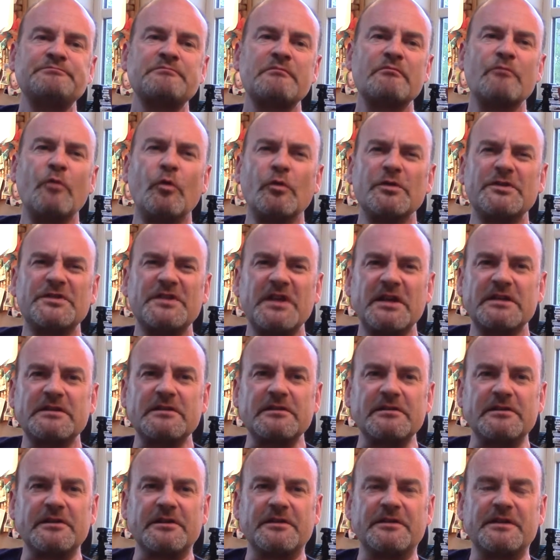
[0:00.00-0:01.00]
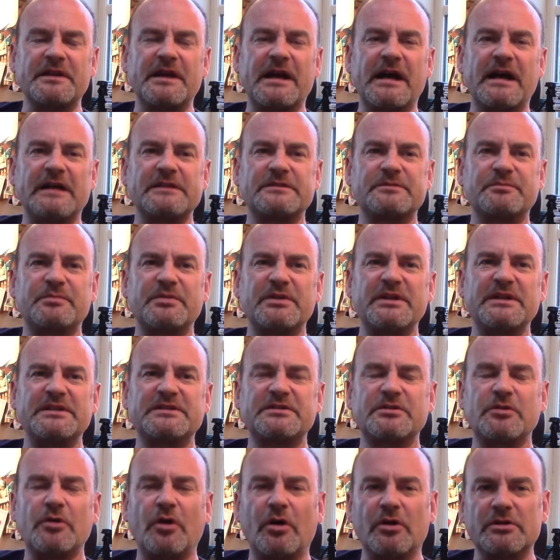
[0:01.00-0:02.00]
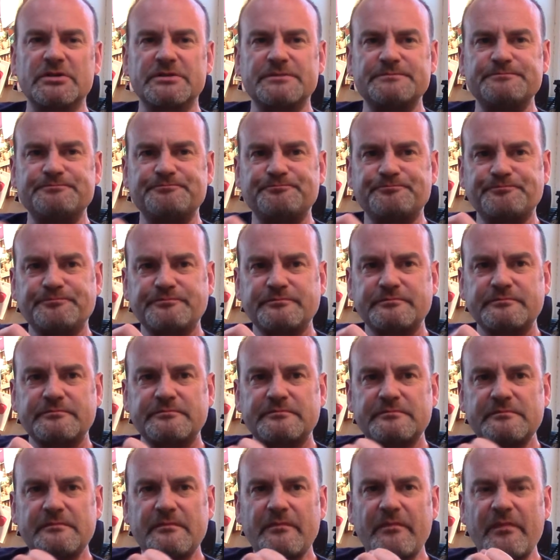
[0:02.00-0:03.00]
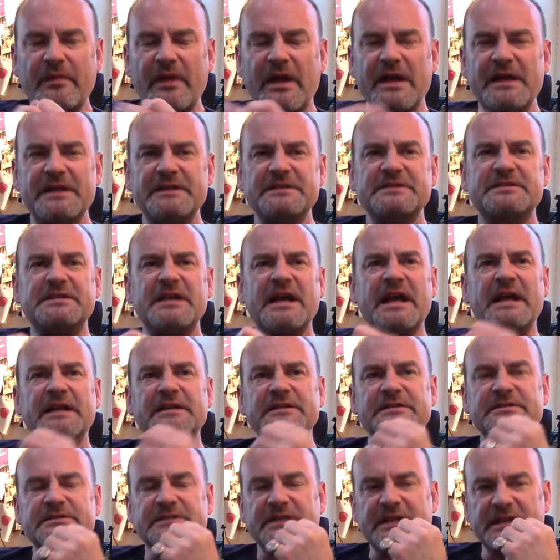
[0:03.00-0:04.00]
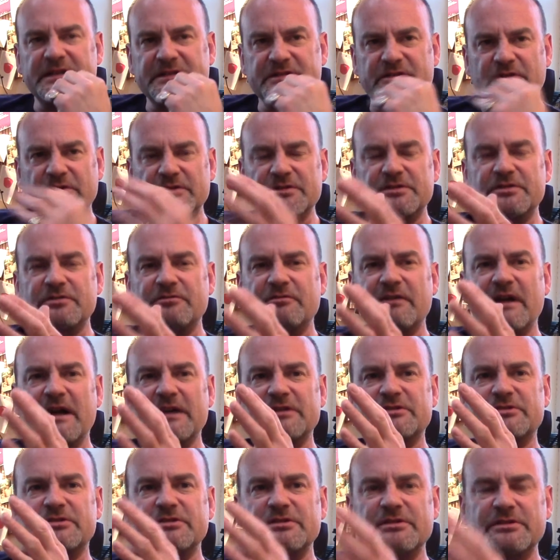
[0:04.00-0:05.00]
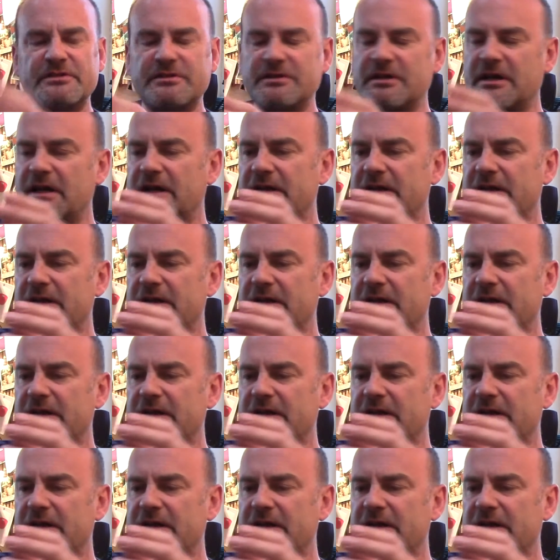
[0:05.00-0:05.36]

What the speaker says: more subtle than that, but it's got intent, it's got direction, and